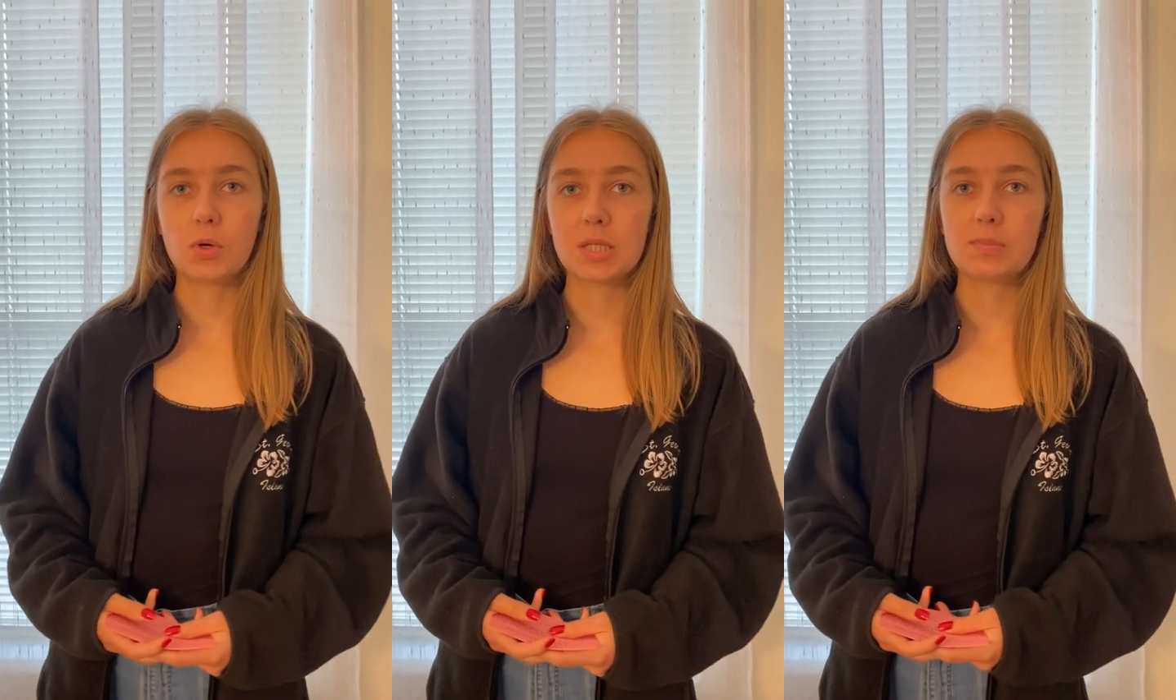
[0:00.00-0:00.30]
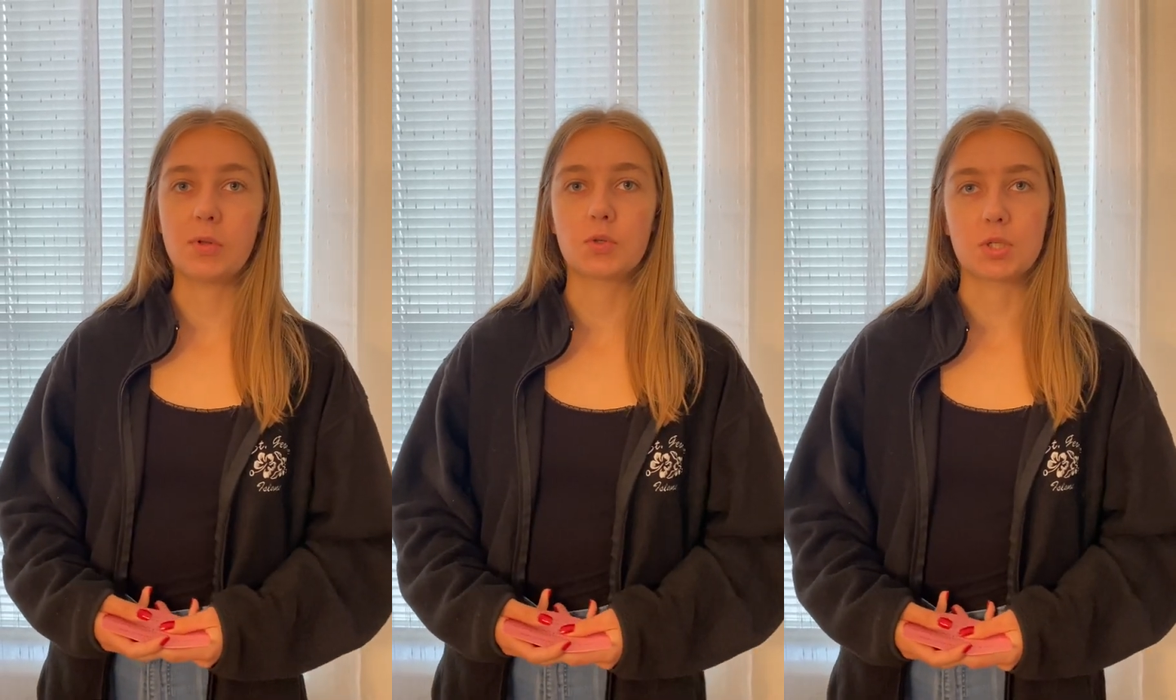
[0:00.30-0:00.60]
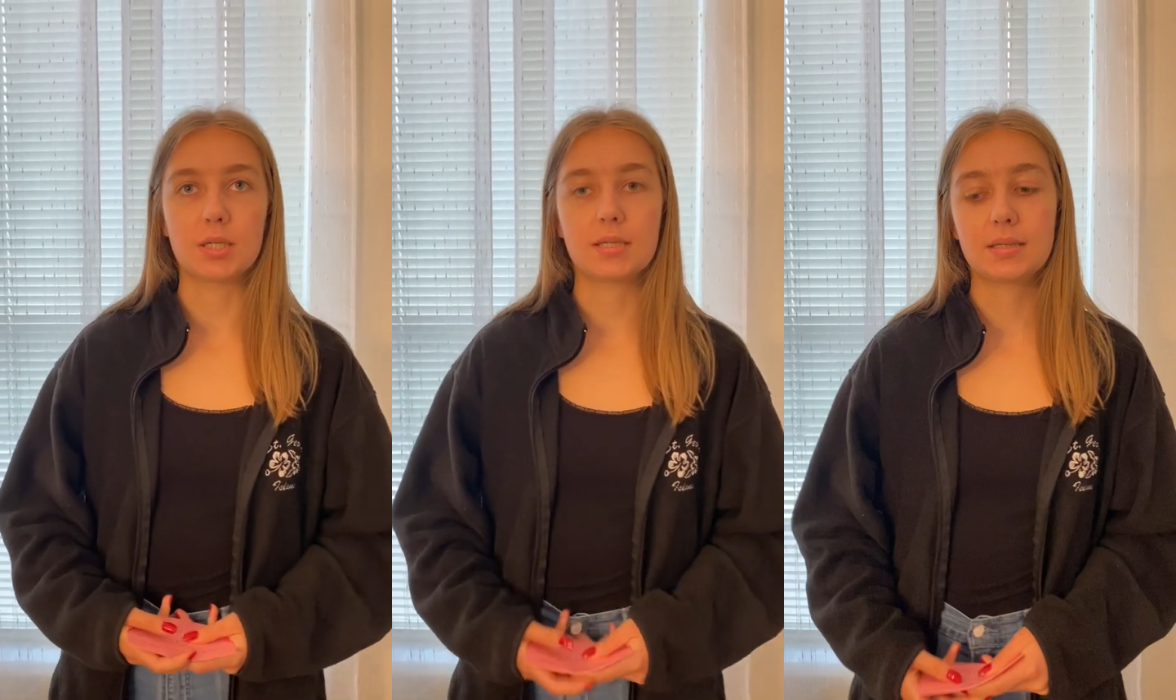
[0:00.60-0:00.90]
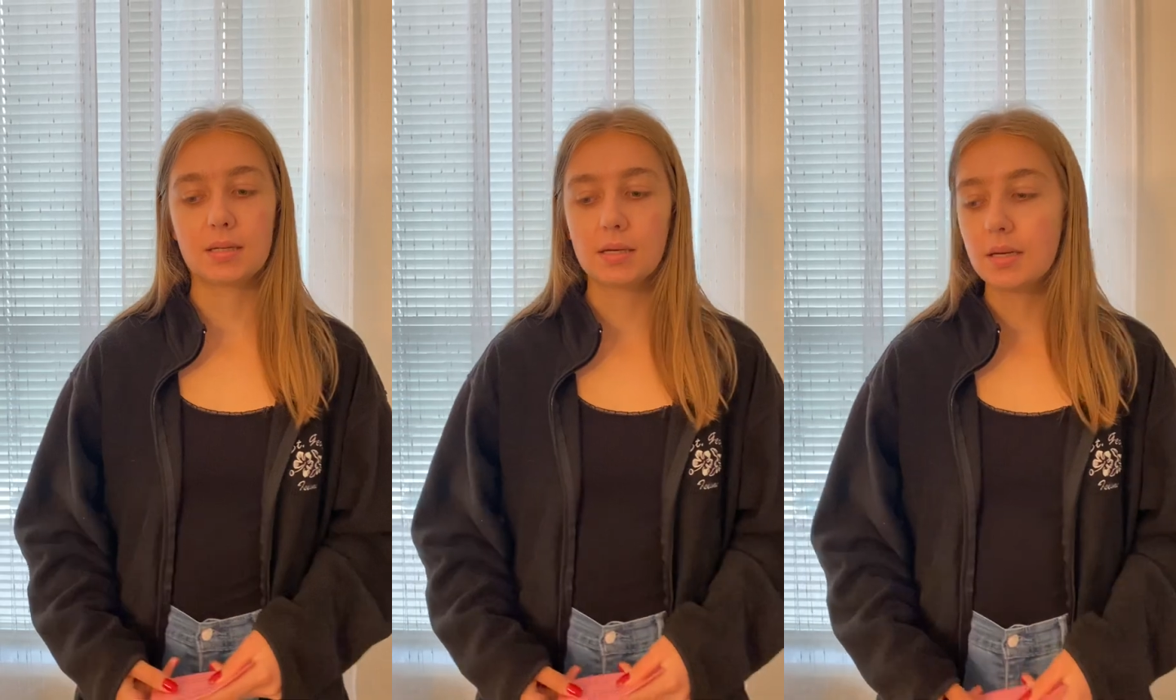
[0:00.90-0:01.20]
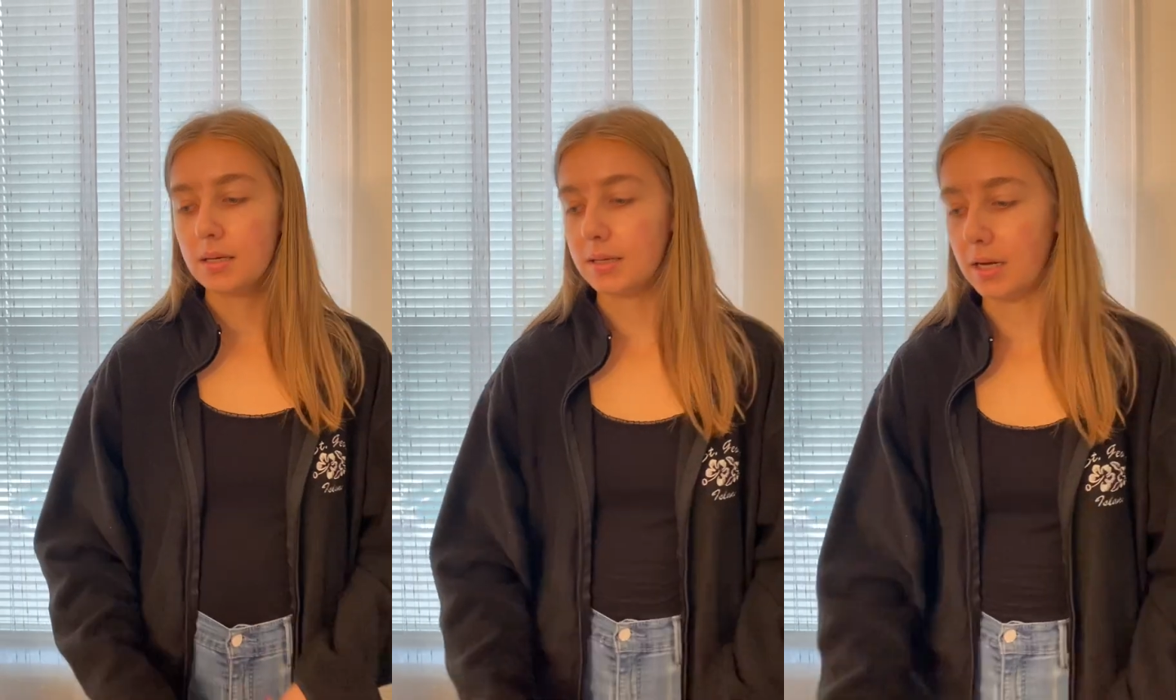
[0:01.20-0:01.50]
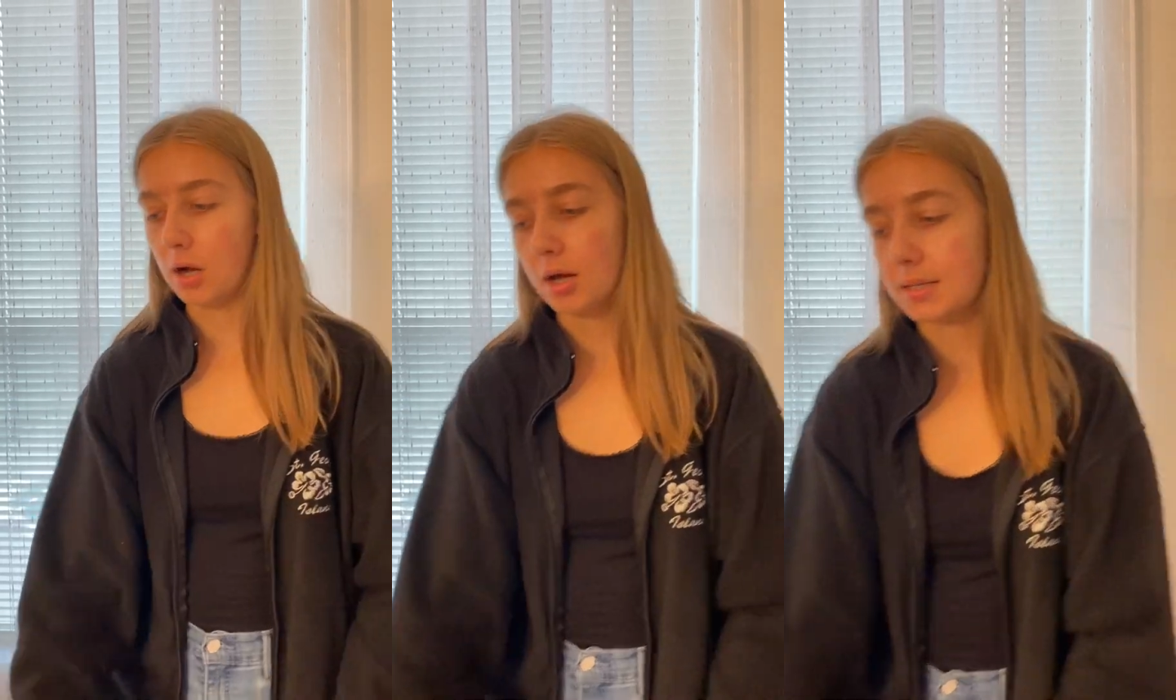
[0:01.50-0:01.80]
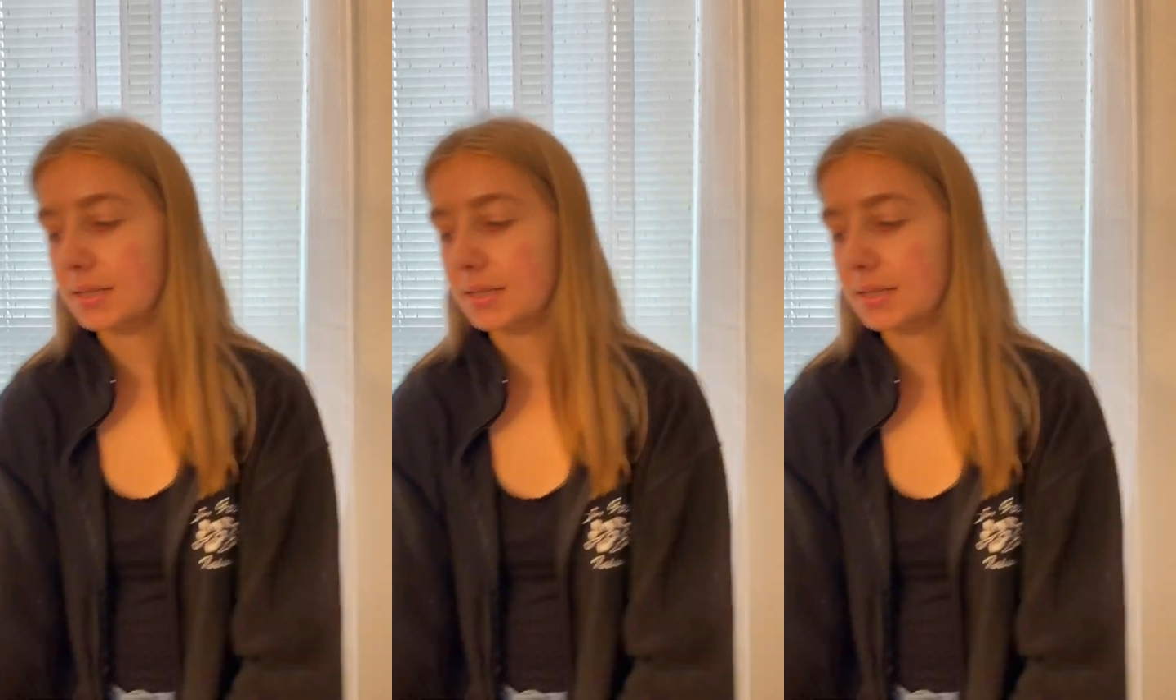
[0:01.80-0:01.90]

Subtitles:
explosions that caused